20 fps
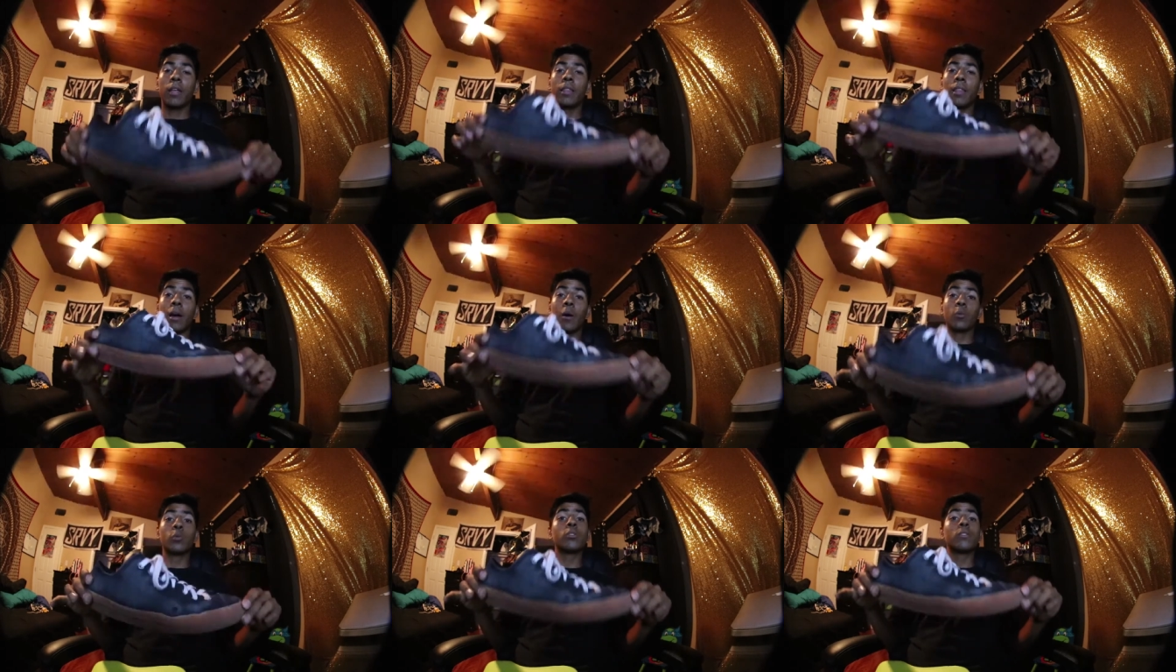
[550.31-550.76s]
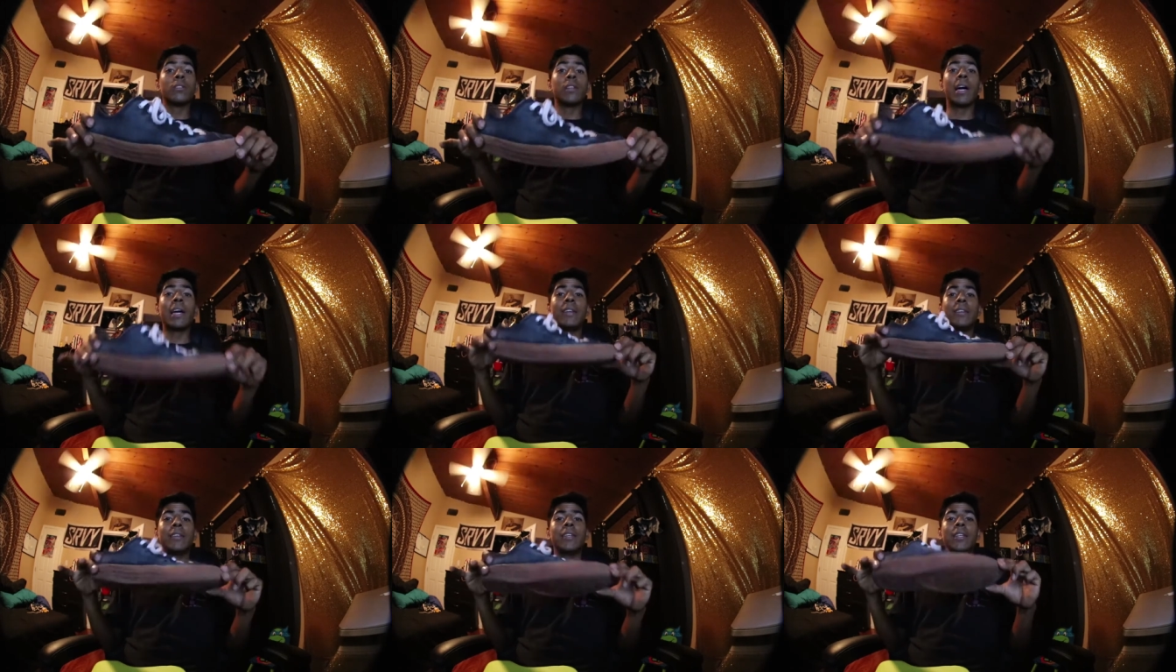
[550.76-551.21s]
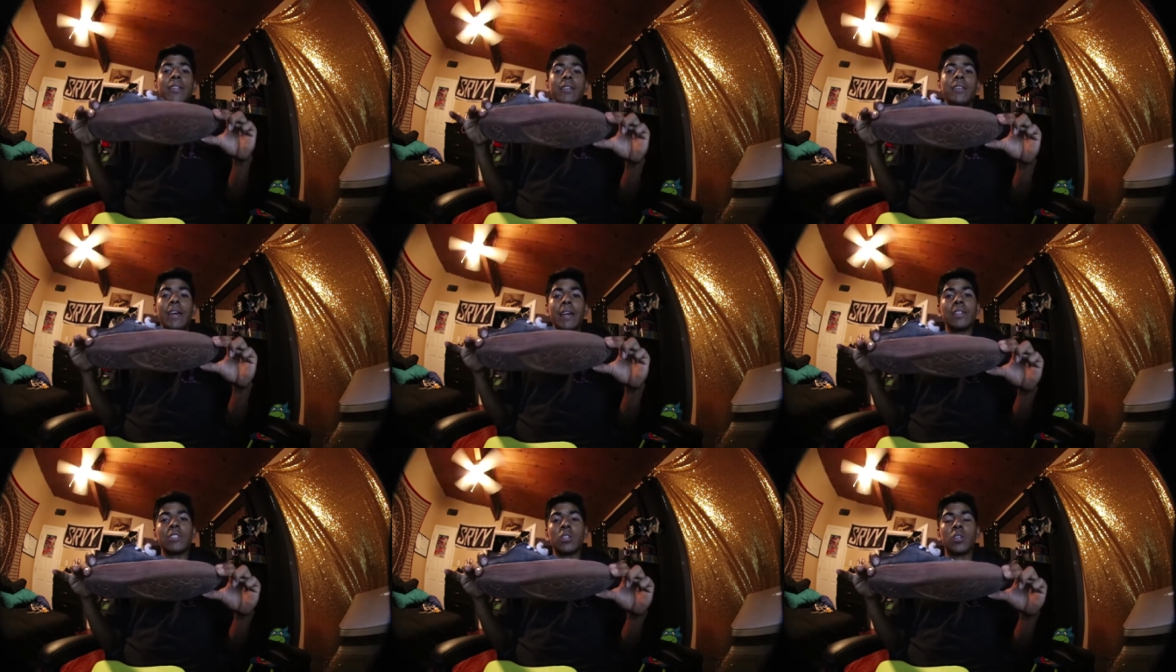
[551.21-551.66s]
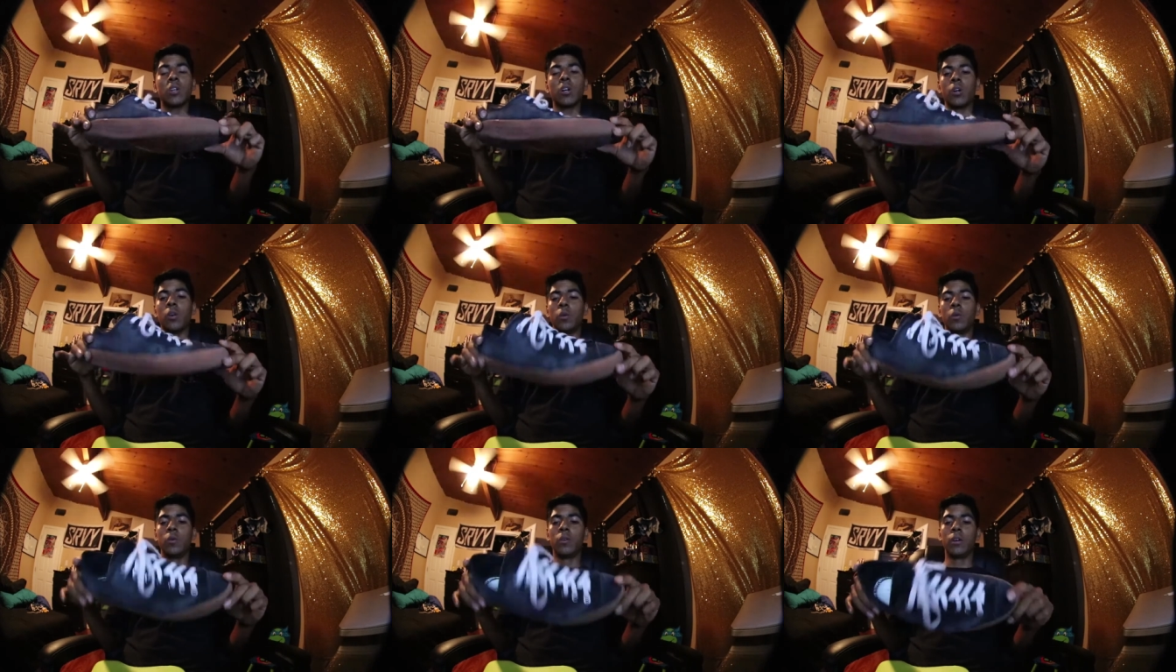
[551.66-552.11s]
That was 19 days
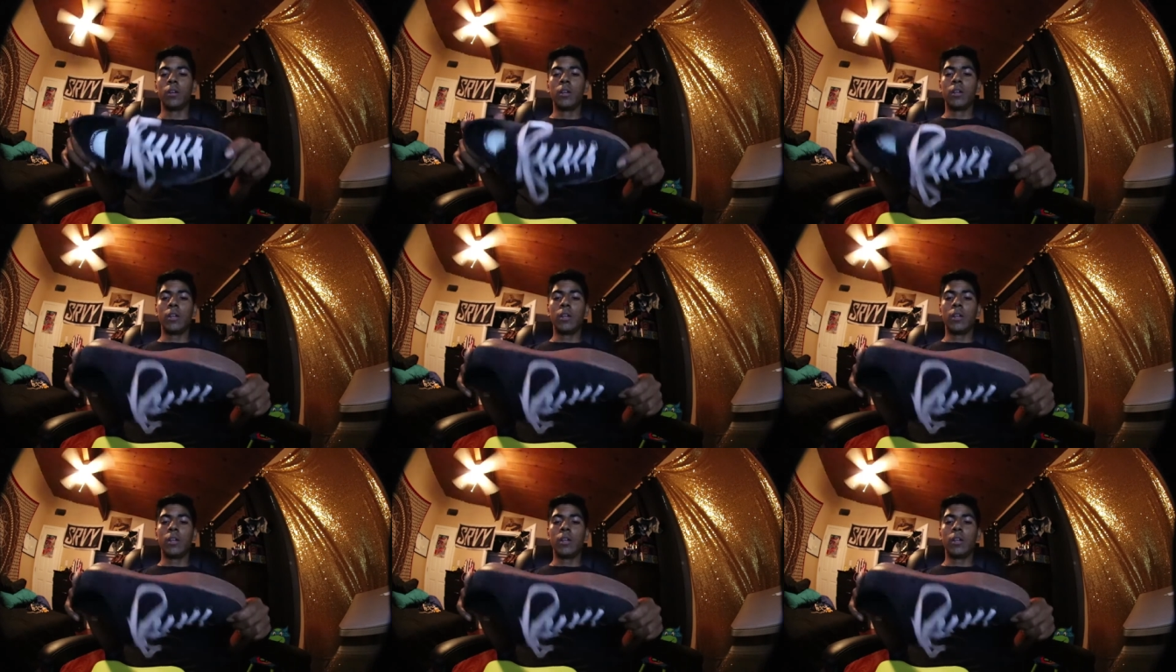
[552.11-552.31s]
ago.